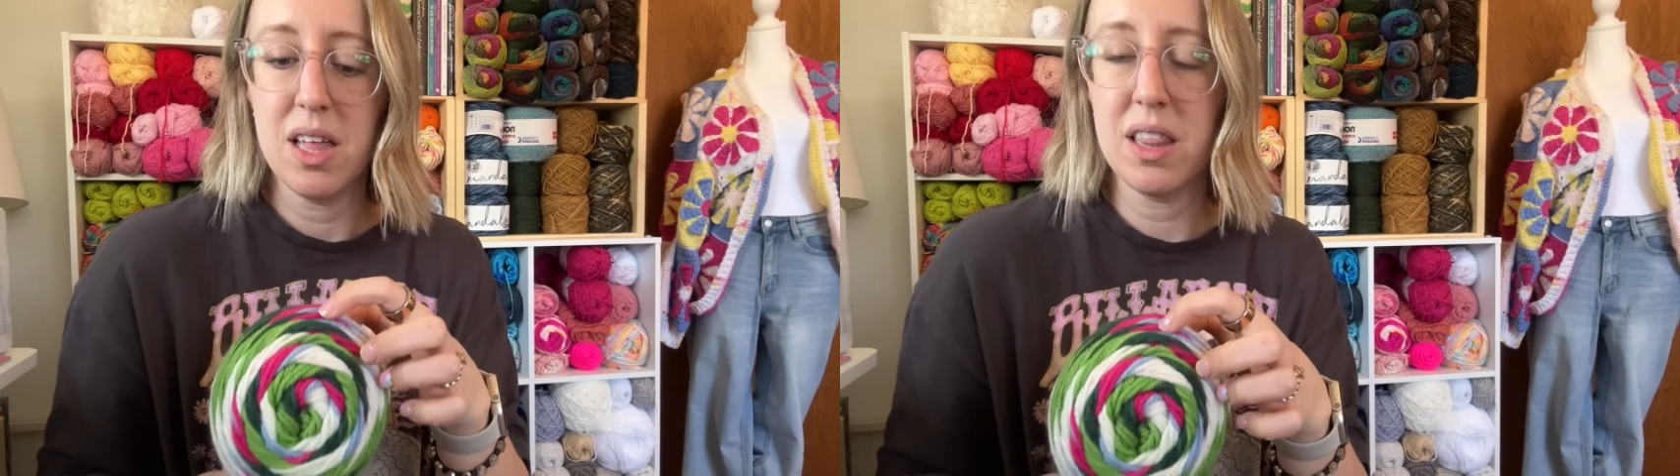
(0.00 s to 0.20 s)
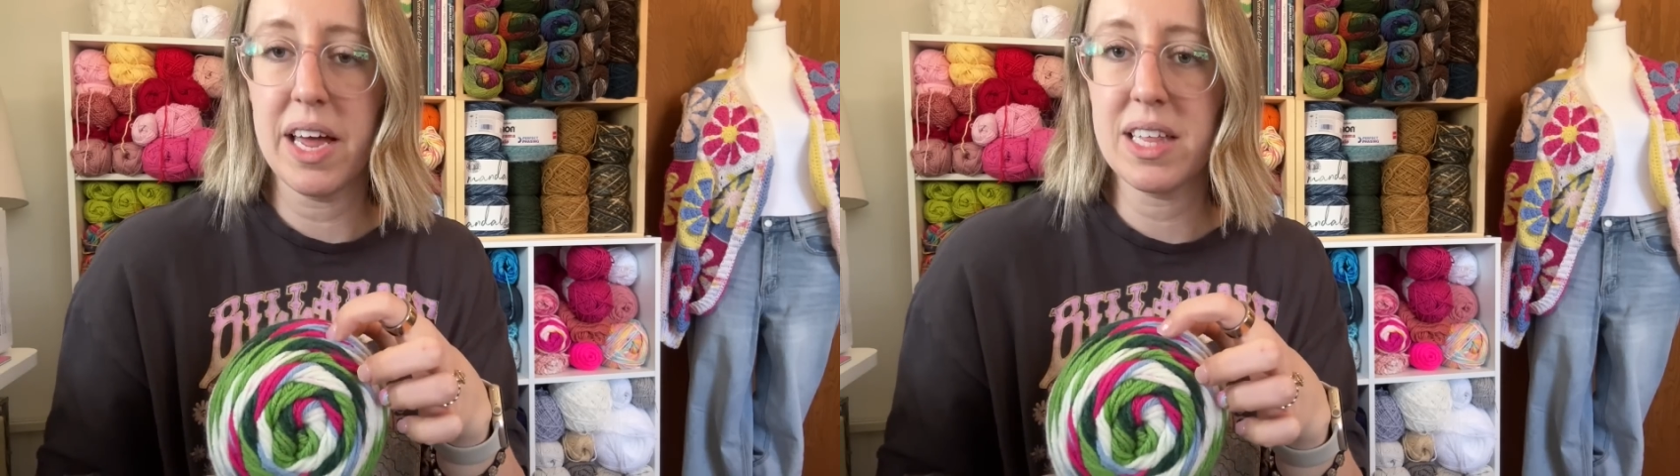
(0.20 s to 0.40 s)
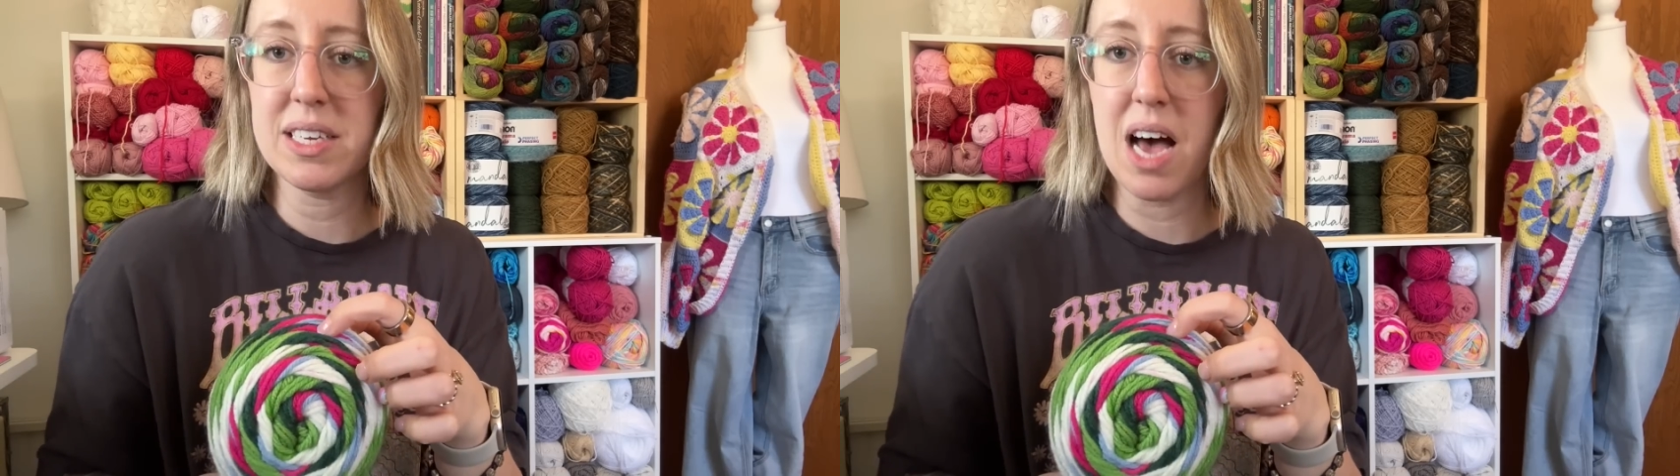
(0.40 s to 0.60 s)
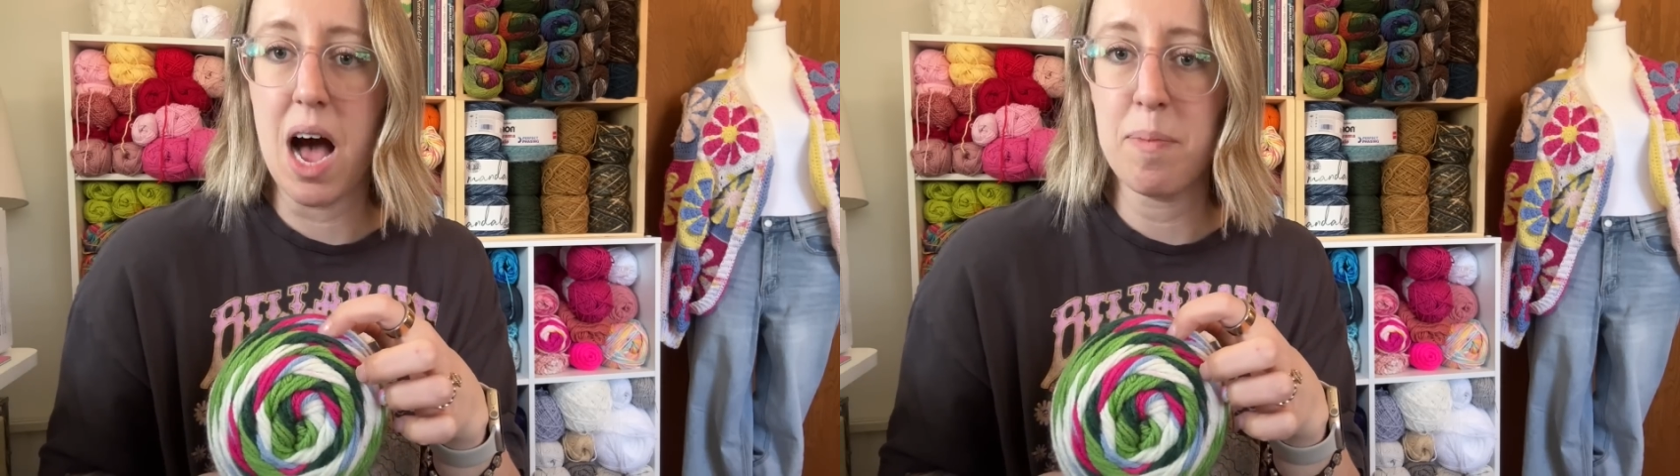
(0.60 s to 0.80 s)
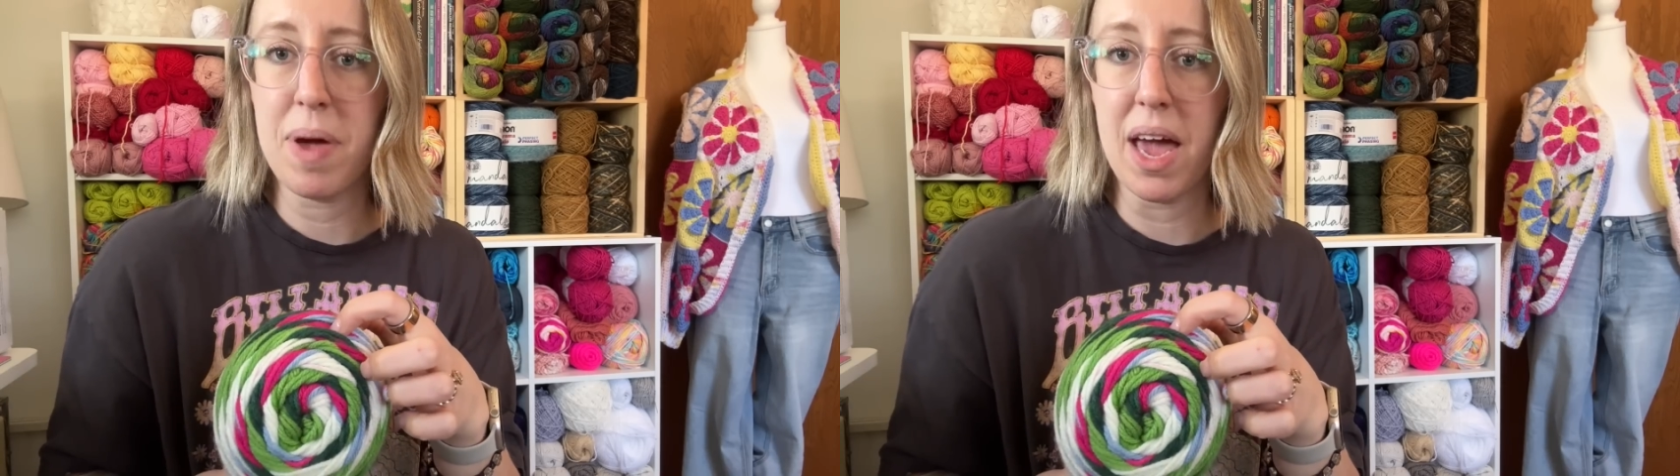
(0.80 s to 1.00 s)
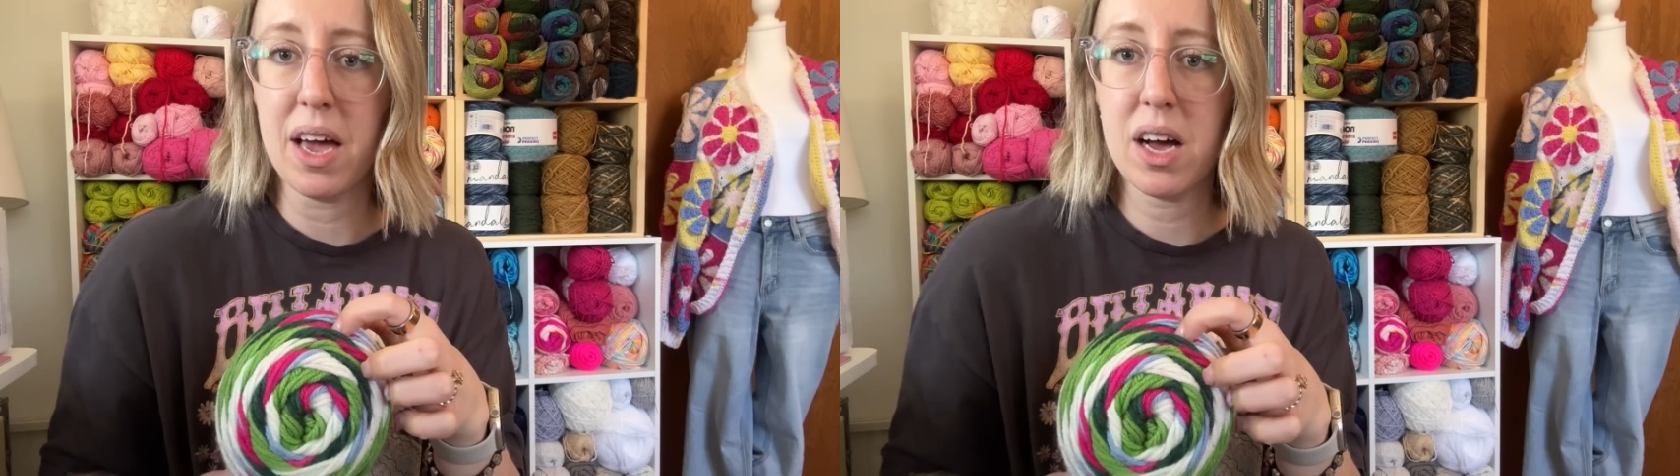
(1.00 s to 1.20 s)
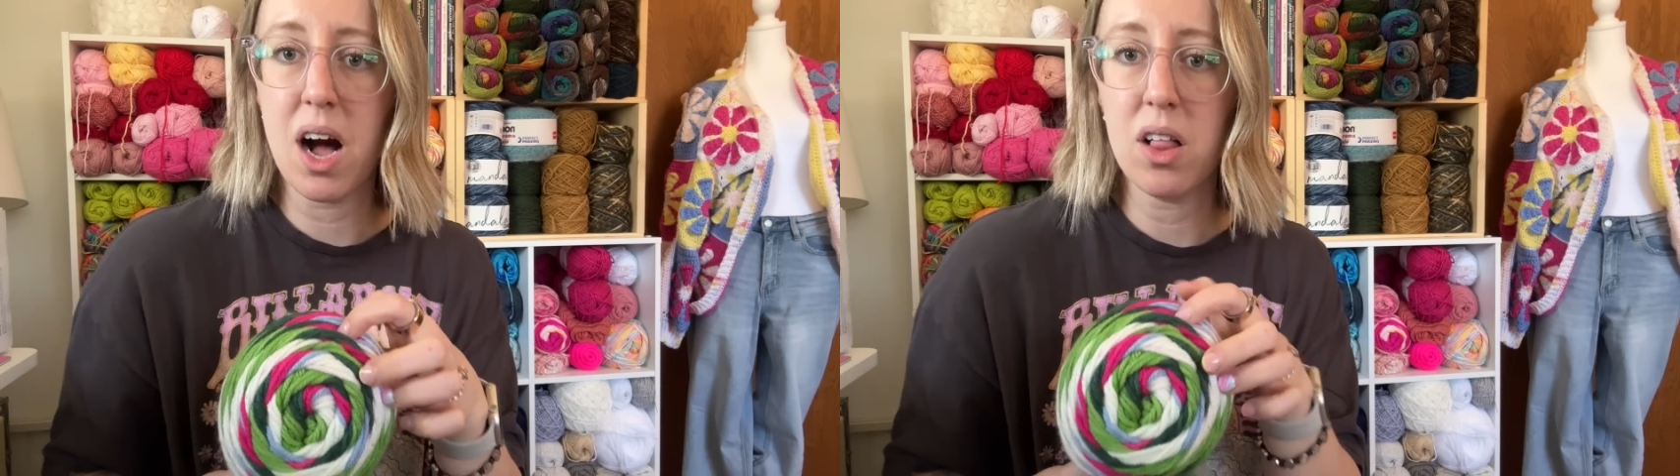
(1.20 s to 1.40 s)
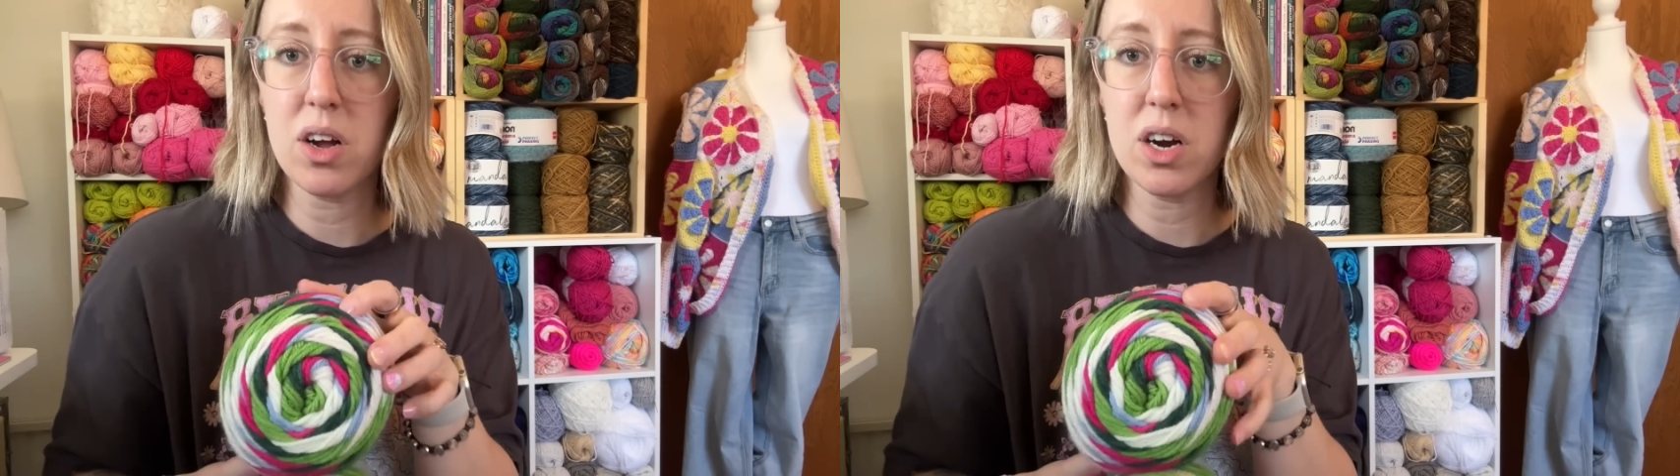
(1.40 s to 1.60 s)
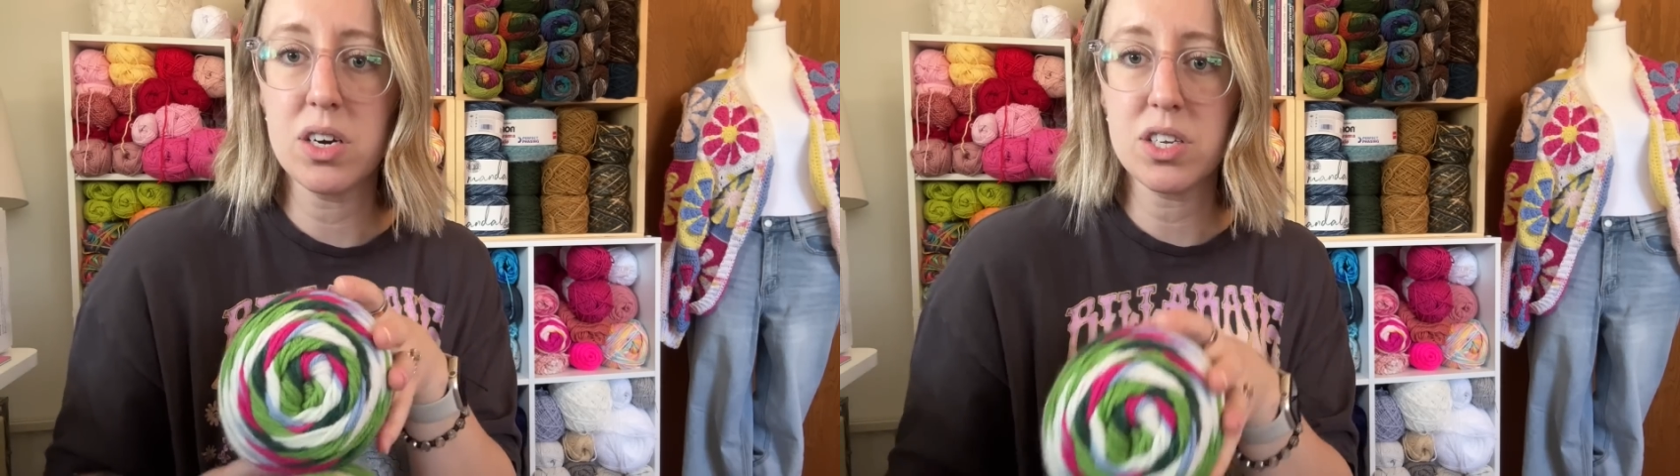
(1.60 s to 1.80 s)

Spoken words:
this hot pink color.